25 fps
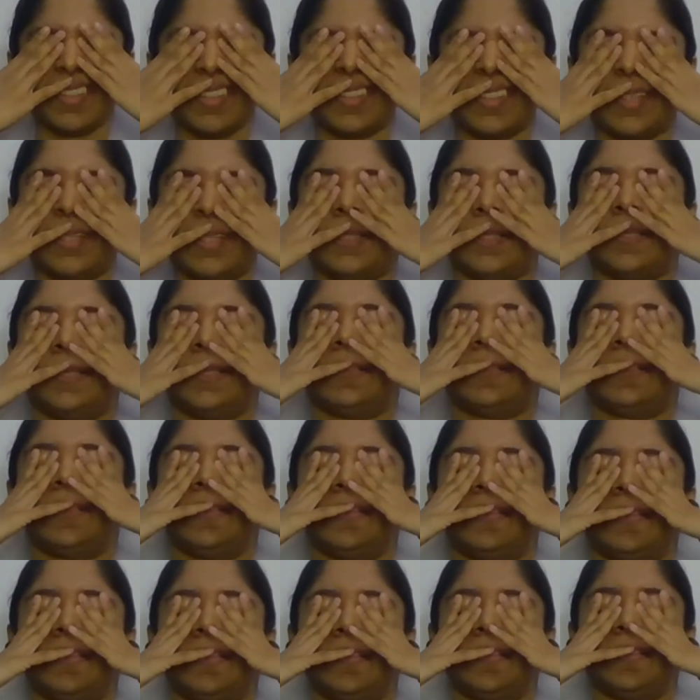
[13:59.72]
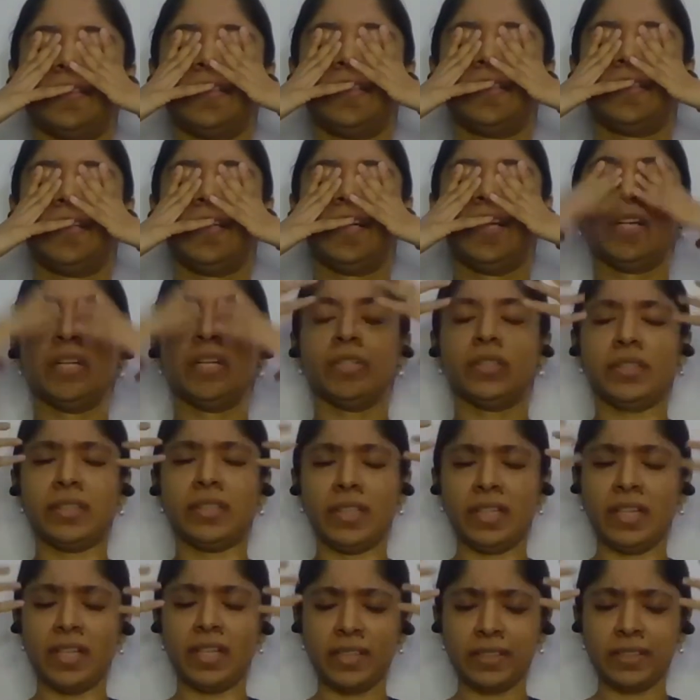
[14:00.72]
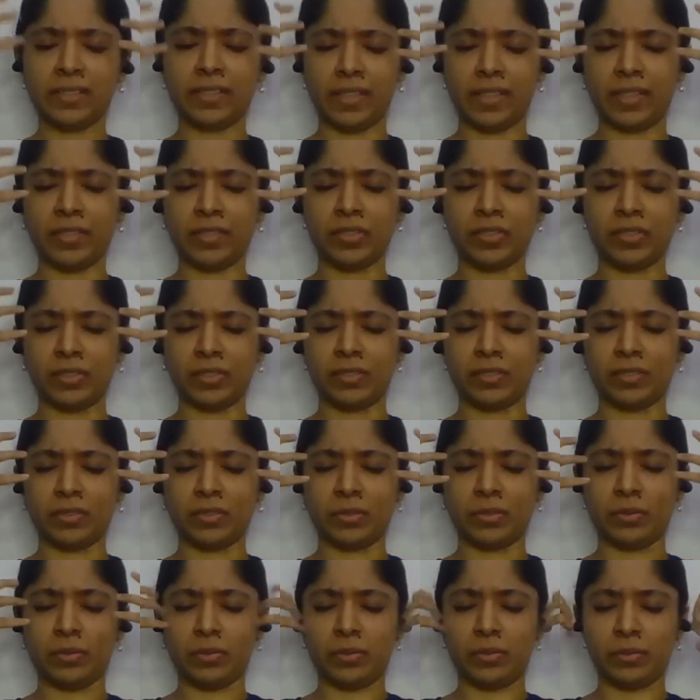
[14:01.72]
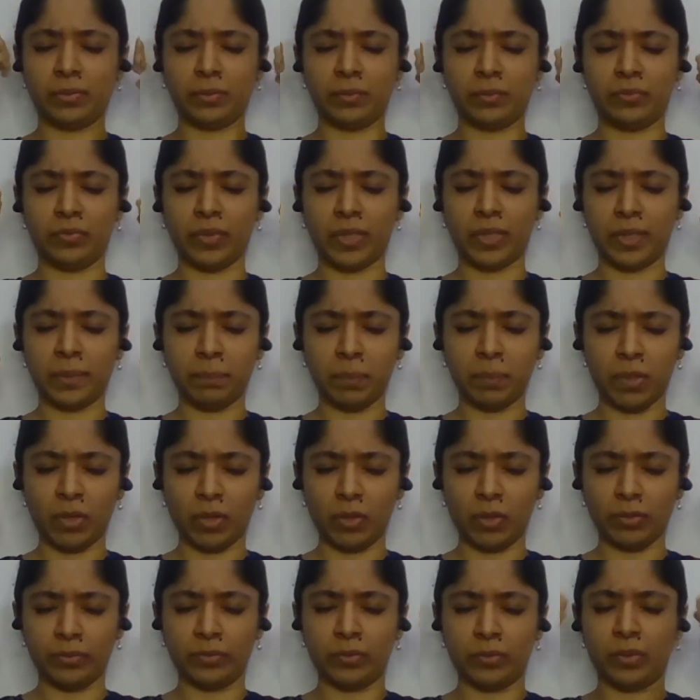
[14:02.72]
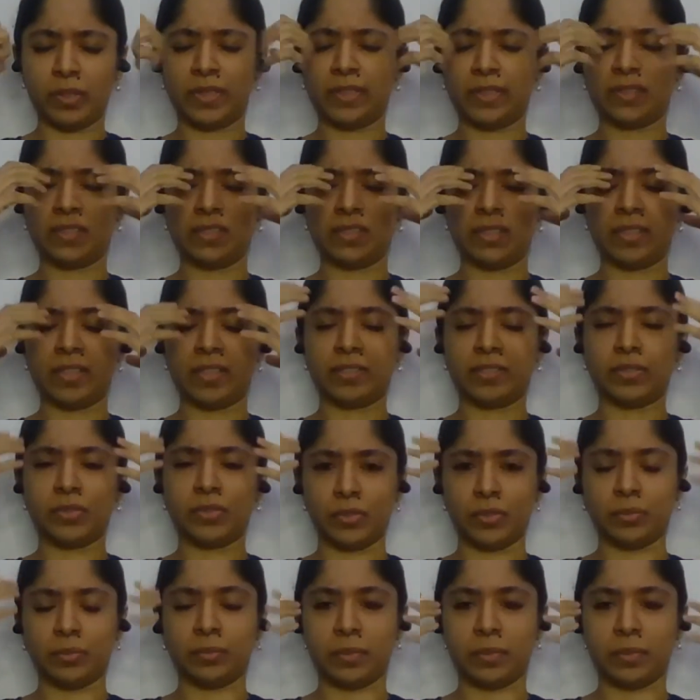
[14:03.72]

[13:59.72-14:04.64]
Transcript: like realizations or very powerful insights to